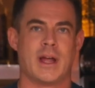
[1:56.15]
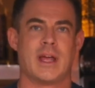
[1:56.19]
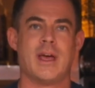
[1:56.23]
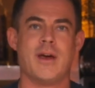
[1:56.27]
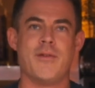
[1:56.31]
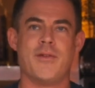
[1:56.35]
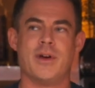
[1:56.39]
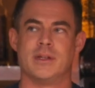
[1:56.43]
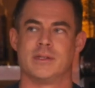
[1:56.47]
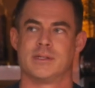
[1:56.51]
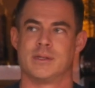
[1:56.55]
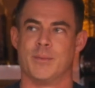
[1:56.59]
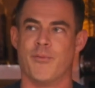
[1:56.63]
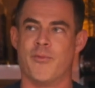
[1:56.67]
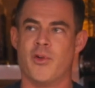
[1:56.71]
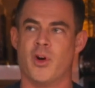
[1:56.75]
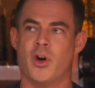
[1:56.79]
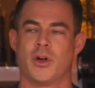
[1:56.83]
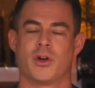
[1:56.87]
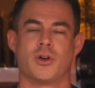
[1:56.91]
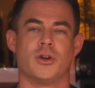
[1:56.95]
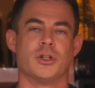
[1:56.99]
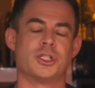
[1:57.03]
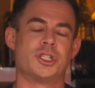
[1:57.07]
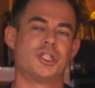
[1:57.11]
give it some
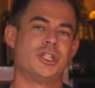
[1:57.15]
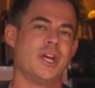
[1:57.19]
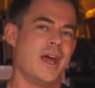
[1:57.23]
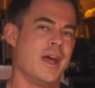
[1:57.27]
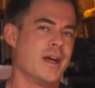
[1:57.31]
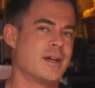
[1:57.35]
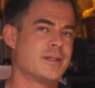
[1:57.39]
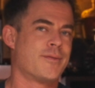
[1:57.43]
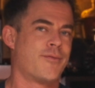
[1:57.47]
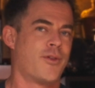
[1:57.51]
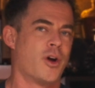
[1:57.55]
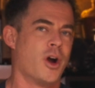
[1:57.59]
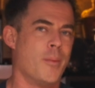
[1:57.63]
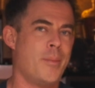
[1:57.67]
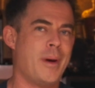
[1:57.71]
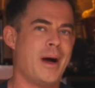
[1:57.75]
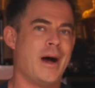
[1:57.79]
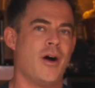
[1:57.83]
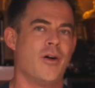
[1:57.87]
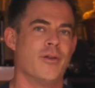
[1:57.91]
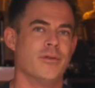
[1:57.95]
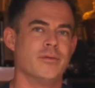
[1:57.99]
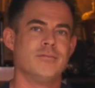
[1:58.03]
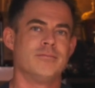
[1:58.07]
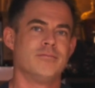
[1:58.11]
vertical shakes for
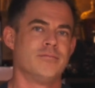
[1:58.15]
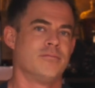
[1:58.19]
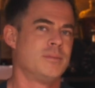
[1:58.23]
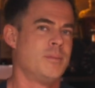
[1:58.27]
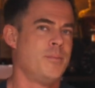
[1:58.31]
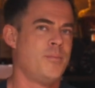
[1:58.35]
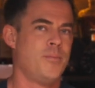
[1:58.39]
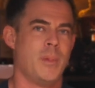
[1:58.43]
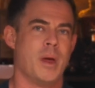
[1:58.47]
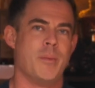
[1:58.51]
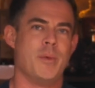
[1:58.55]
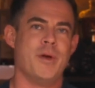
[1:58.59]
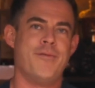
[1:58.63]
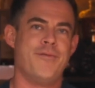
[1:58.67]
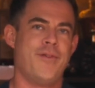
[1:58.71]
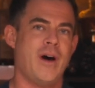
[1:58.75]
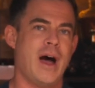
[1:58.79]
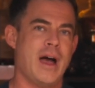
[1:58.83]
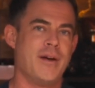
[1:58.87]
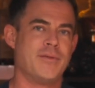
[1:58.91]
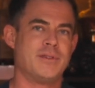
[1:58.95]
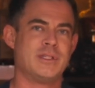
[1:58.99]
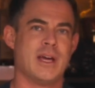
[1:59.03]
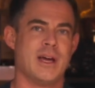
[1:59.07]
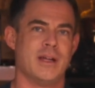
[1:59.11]
about maybe
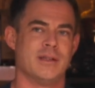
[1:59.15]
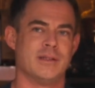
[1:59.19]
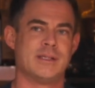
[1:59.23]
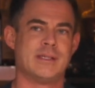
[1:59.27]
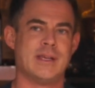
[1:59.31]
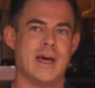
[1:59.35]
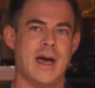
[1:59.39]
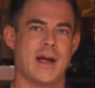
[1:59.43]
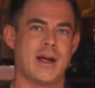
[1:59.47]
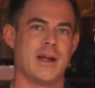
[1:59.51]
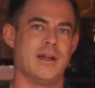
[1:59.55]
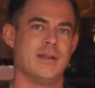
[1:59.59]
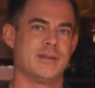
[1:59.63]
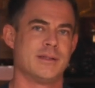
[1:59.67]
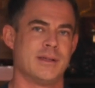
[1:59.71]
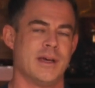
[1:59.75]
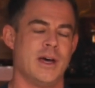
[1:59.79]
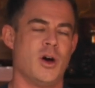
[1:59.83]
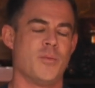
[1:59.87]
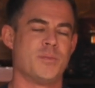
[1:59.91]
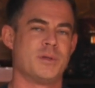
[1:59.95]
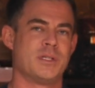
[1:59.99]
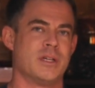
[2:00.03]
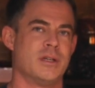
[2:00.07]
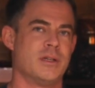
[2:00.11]
5-10 seconds.
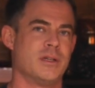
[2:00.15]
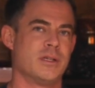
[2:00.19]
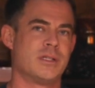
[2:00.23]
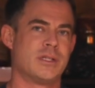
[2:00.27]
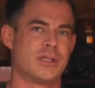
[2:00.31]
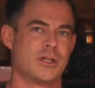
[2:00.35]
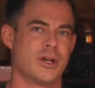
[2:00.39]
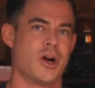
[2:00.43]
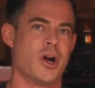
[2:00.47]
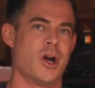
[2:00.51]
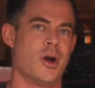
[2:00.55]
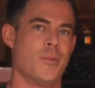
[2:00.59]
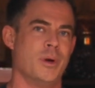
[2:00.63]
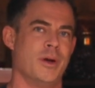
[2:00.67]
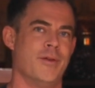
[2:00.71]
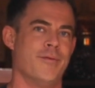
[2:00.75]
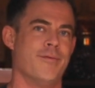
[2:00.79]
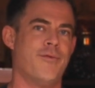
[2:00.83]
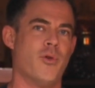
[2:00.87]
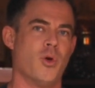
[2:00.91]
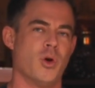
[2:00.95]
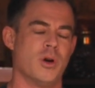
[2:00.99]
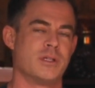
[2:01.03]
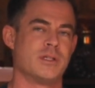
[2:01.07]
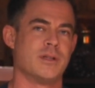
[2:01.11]
Helps to disturb and
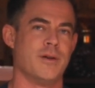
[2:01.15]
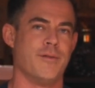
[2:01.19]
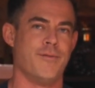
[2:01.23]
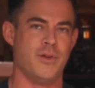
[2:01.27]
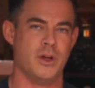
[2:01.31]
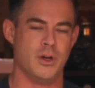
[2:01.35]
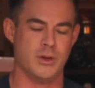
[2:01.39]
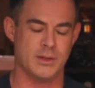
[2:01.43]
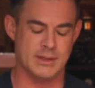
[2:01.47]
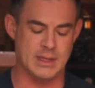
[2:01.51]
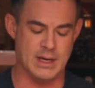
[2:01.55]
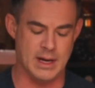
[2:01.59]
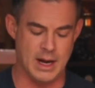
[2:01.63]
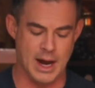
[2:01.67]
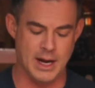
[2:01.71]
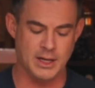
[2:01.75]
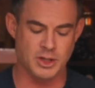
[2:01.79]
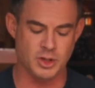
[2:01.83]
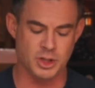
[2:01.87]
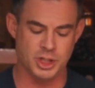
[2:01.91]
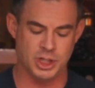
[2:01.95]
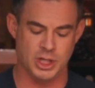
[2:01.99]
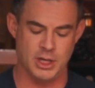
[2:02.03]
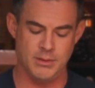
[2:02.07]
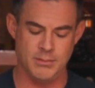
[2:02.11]
force infuse the
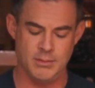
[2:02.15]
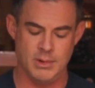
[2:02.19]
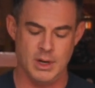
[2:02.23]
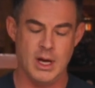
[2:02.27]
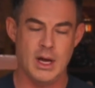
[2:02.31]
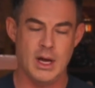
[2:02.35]
nitrogen.